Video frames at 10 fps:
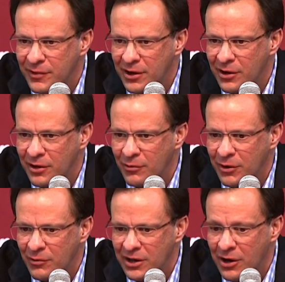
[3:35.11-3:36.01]
You know, and
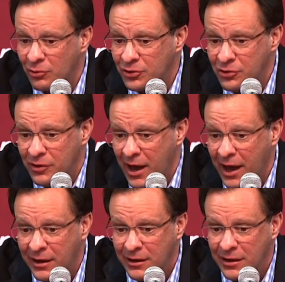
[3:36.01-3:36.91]
when we don't do
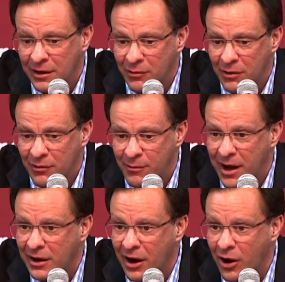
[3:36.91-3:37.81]
that, we
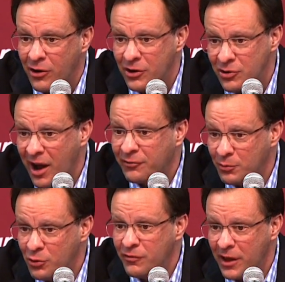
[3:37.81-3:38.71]
make it harder, and you have to
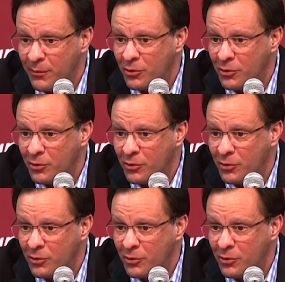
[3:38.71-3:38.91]
move them.